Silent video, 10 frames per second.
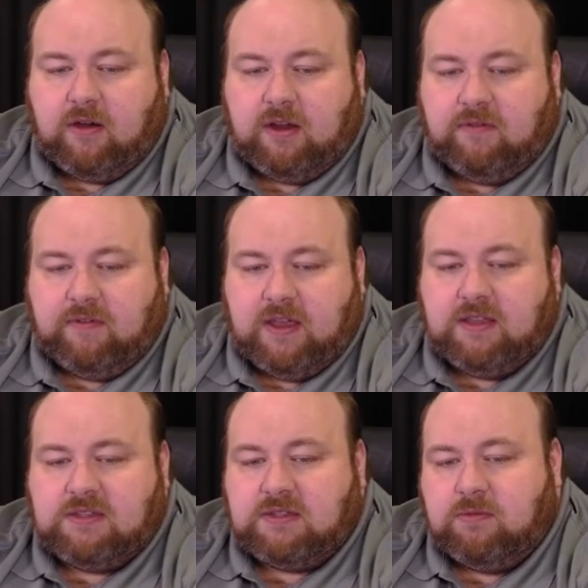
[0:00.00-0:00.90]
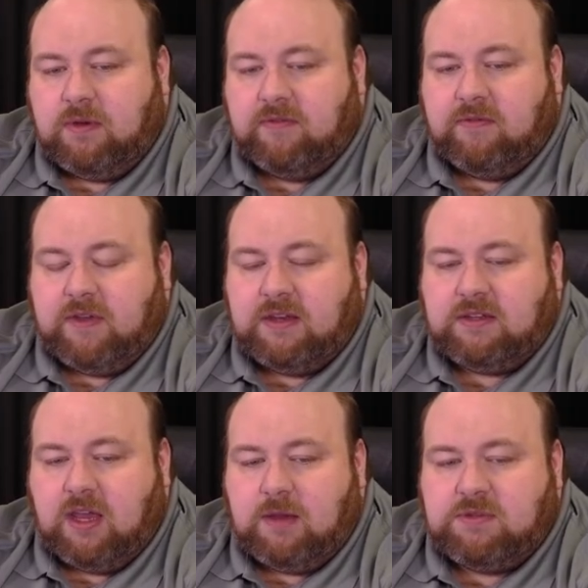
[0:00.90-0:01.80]
events, we have event
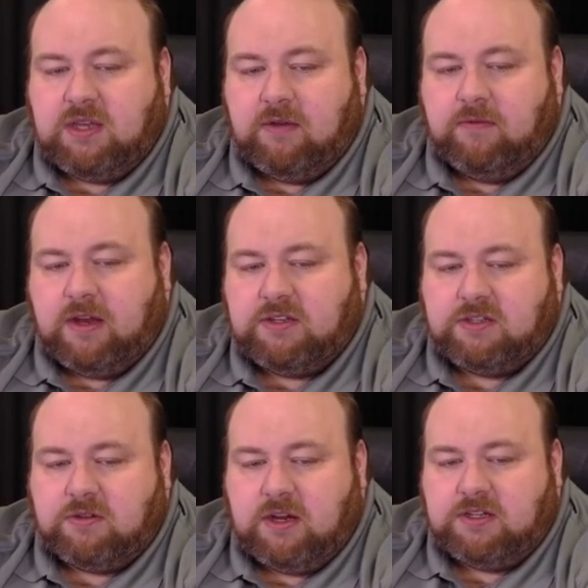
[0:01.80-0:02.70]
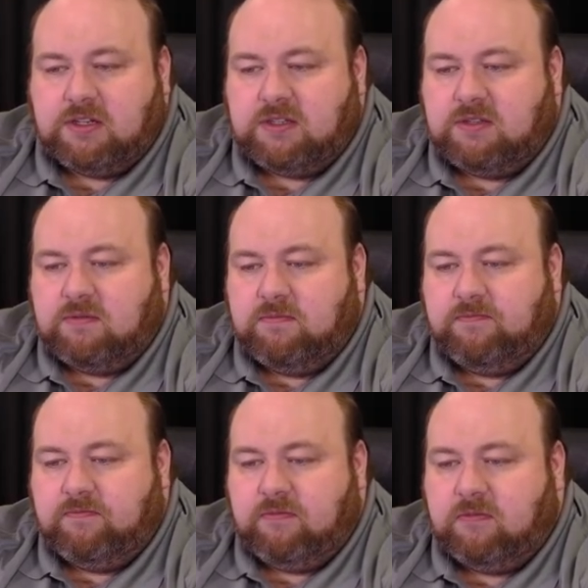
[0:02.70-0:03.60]
types and registrations.
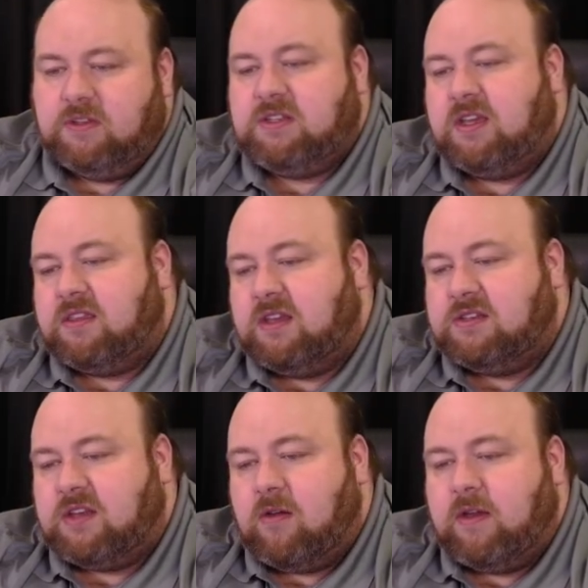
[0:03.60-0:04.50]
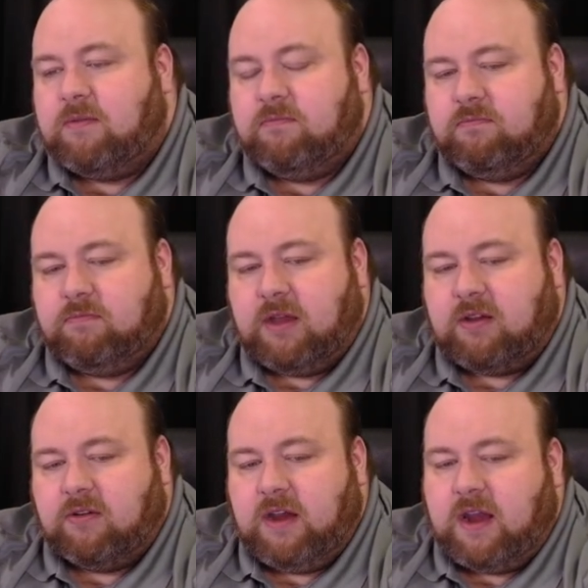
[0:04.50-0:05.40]
Let's get things going by
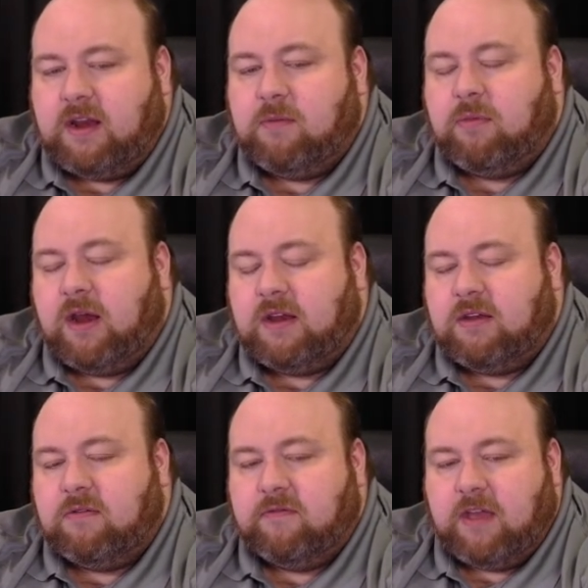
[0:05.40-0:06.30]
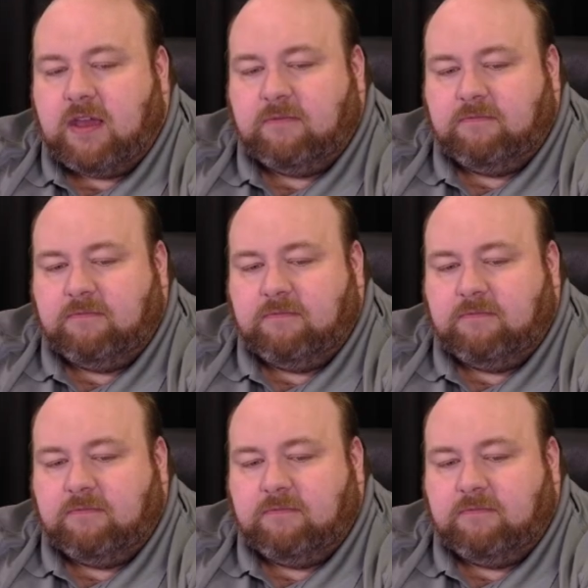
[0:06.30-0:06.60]
creating a brand new event.